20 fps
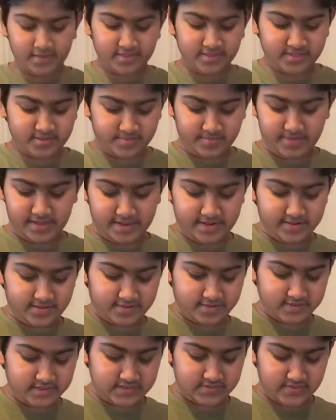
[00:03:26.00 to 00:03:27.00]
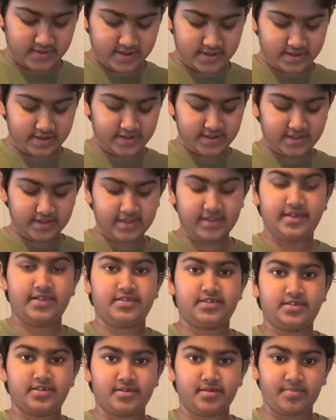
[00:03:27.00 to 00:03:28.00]
The batter is ready, and it
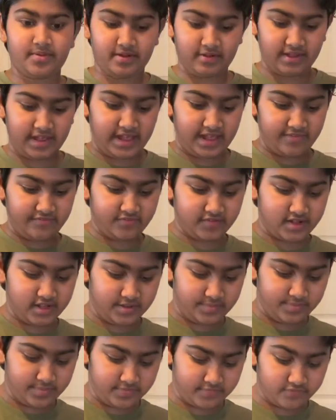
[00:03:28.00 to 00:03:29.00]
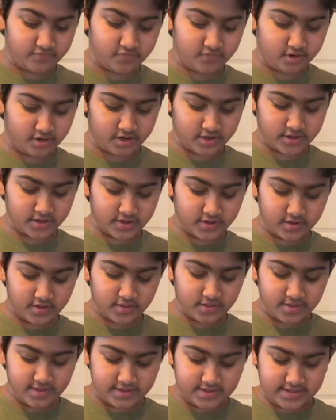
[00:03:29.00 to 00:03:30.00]
took about 1/2 cup of water
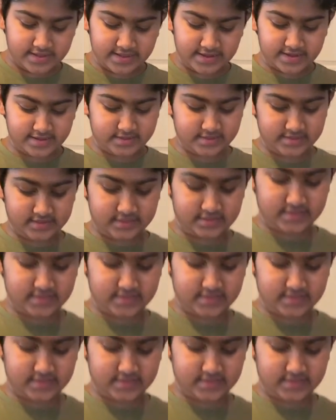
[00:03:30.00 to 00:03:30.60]
to get it to this